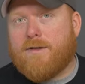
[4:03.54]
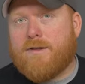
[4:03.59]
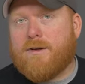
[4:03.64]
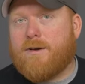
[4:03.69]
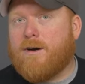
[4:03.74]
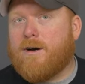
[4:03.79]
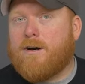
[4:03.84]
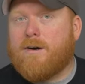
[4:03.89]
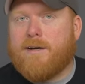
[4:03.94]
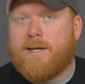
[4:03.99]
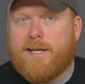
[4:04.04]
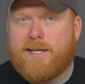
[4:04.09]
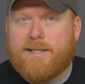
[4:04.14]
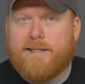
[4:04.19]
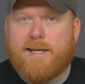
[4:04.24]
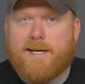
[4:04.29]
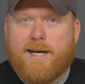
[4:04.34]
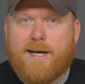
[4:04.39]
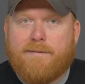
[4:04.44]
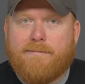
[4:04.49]
us a call
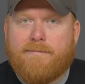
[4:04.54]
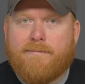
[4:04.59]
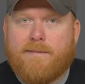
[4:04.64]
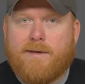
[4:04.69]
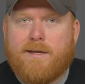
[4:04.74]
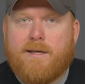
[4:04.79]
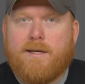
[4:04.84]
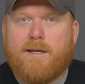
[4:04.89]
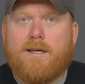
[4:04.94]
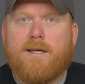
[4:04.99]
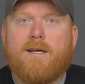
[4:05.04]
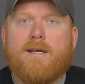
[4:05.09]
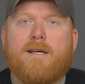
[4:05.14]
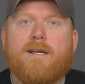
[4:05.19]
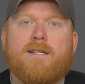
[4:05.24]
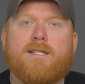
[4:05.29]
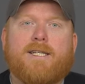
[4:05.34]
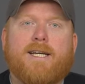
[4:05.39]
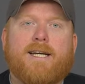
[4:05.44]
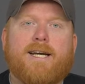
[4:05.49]
anytime.
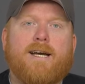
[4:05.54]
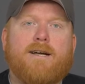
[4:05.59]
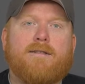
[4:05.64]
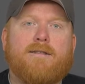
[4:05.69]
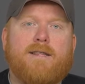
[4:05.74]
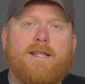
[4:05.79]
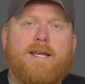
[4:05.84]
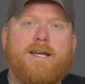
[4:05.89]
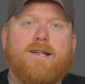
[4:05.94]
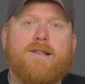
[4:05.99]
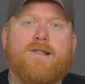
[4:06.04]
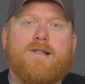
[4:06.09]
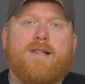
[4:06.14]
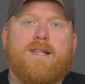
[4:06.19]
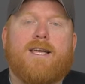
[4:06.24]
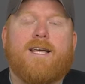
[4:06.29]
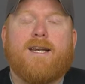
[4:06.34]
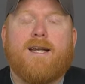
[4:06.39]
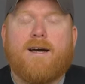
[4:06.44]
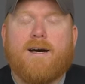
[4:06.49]
Check out
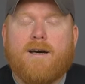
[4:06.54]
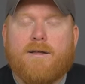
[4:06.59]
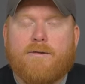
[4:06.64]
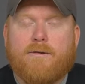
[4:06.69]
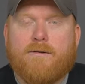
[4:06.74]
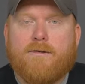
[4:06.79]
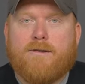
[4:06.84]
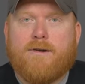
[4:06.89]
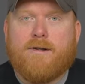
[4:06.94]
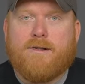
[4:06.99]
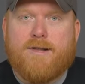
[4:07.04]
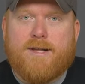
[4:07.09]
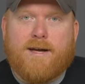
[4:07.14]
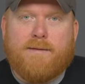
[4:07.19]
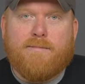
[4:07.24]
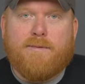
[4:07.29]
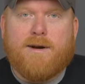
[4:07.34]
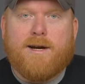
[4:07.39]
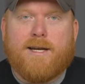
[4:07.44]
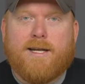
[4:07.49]
this and other
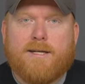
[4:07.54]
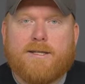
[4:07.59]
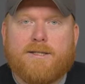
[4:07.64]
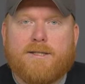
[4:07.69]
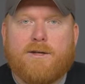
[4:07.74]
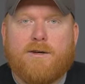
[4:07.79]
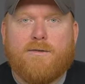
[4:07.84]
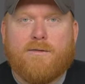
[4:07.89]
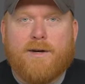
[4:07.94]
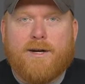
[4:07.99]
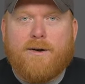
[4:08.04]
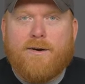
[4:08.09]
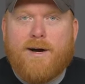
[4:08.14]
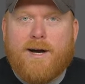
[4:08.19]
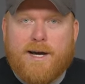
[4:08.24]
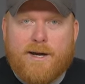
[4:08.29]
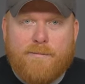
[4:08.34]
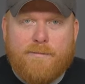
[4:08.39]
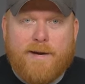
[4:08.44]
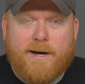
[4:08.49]
SawStop products over at
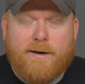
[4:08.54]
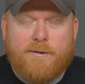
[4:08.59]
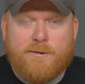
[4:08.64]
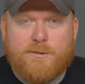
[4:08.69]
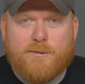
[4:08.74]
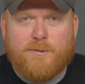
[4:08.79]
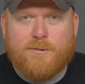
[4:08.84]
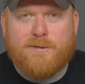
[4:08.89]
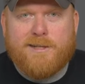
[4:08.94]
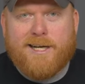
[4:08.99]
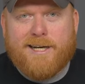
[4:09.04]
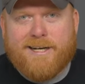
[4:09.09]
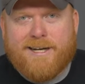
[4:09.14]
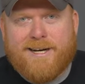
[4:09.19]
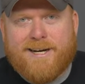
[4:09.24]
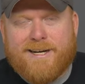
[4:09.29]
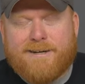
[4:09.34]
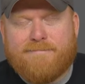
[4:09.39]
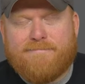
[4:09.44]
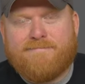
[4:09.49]

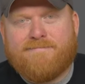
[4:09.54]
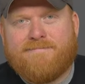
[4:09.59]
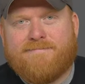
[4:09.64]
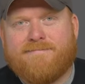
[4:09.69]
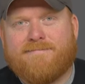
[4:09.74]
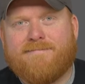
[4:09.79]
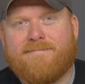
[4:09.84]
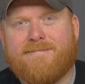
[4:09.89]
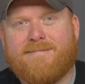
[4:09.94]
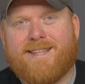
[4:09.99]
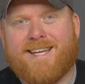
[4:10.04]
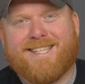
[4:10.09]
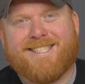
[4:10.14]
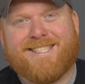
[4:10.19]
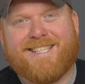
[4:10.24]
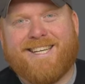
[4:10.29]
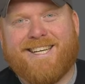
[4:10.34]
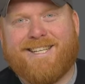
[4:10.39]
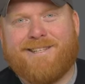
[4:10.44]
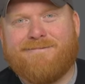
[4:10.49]
ohiopowertool.com.
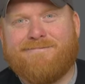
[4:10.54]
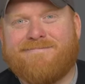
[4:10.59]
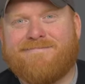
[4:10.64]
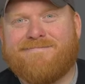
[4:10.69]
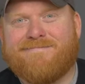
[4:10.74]
Thanks again.